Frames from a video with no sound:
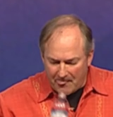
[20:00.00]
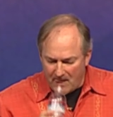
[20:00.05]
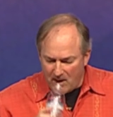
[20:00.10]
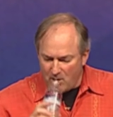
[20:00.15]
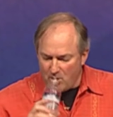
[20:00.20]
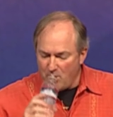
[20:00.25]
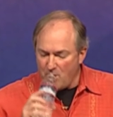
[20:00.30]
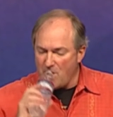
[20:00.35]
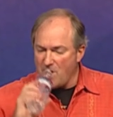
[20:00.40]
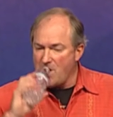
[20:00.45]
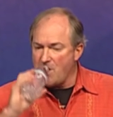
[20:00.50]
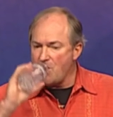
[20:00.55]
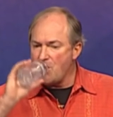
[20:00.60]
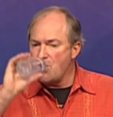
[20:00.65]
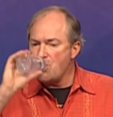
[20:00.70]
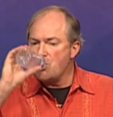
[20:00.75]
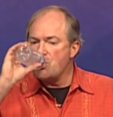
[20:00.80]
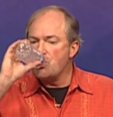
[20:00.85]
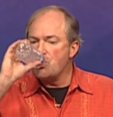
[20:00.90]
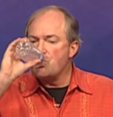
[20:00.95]

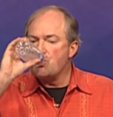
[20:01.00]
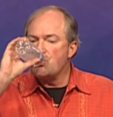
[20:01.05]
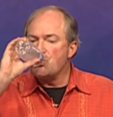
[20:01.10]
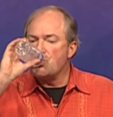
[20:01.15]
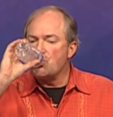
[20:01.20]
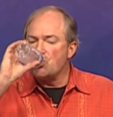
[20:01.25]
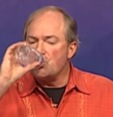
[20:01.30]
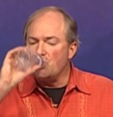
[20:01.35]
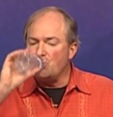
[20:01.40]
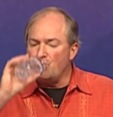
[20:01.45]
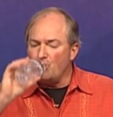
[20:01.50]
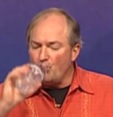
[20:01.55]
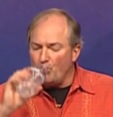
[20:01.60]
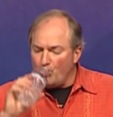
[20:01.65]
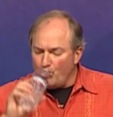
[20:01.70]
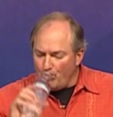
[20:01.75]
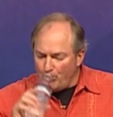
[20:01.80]
[no speech]